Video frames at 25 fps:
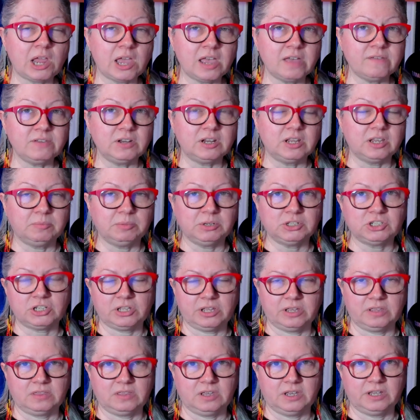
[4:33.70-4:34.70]
have an image
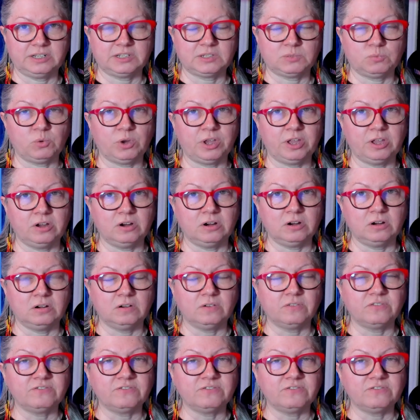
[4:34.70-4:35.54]
like this where you're